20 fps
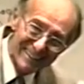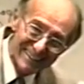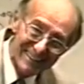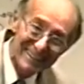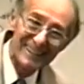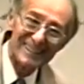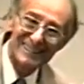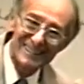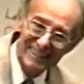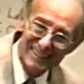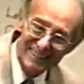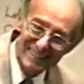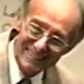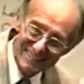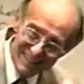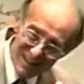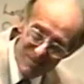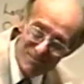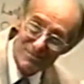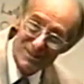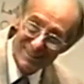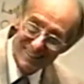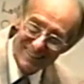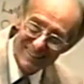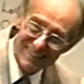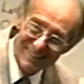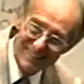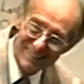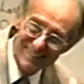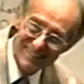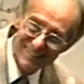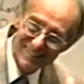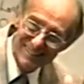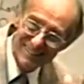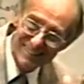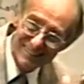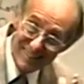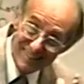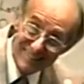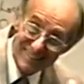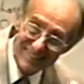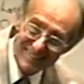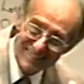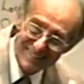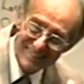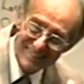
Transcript: That's a temporal reference.